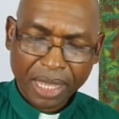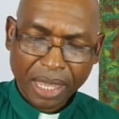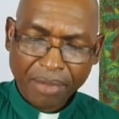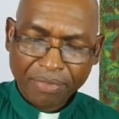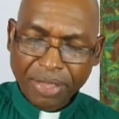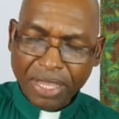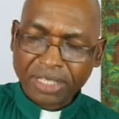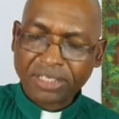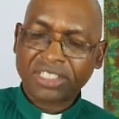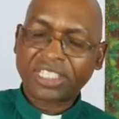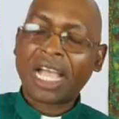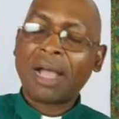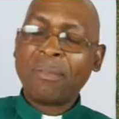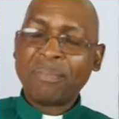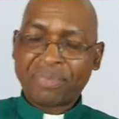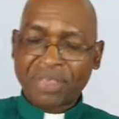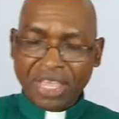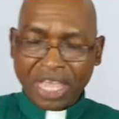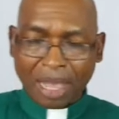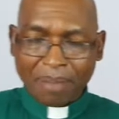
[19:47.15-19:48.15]
There is
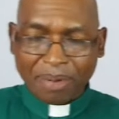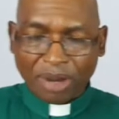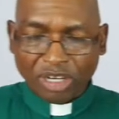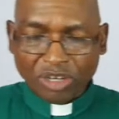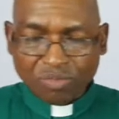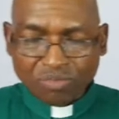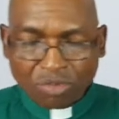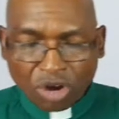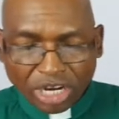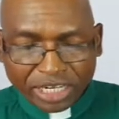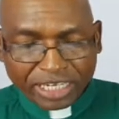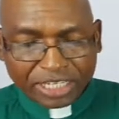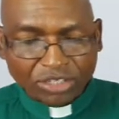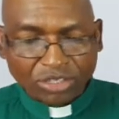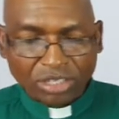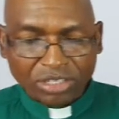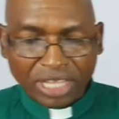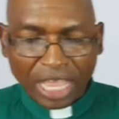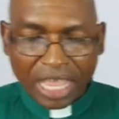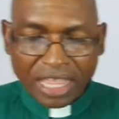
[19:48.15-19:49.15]
something about modern
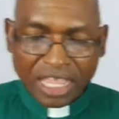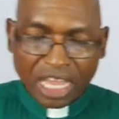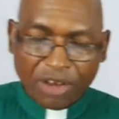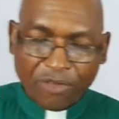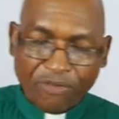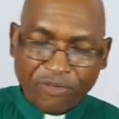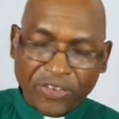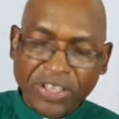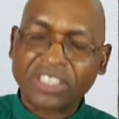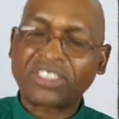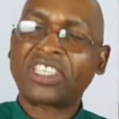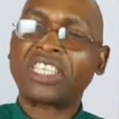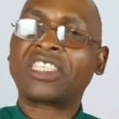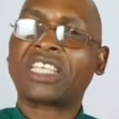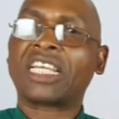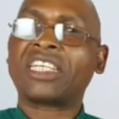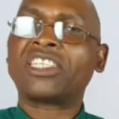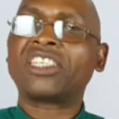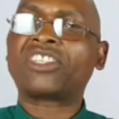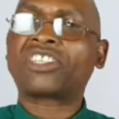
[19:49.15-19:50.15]
society that feeds these
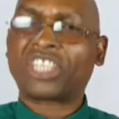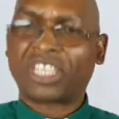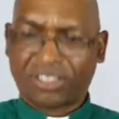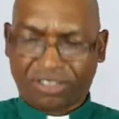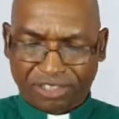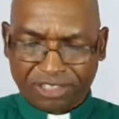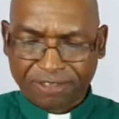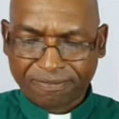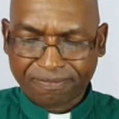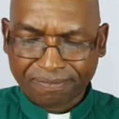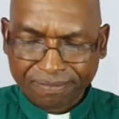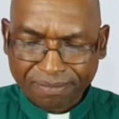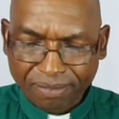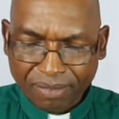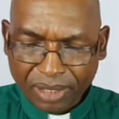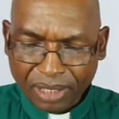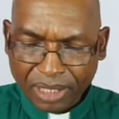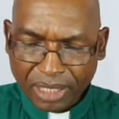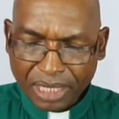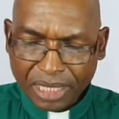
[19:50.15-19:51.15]
addictions.
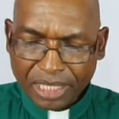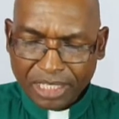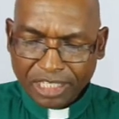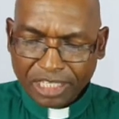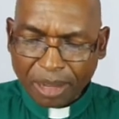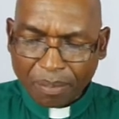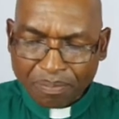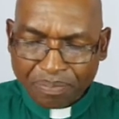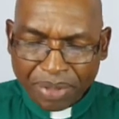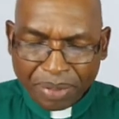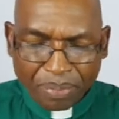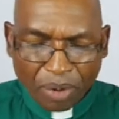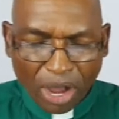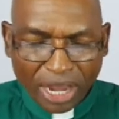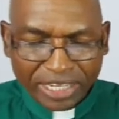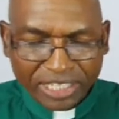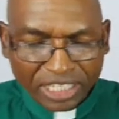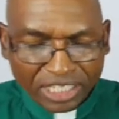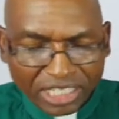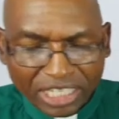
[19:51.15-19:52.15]
Some people are
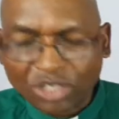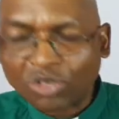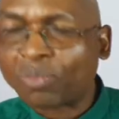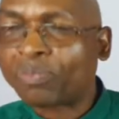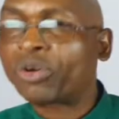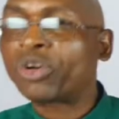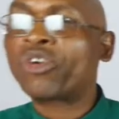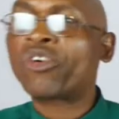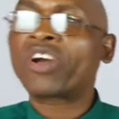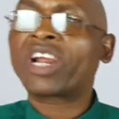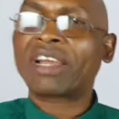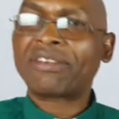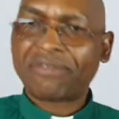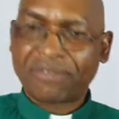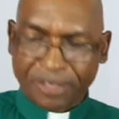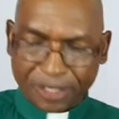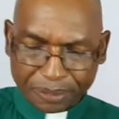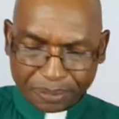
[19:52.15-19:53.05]
addicted to pornography,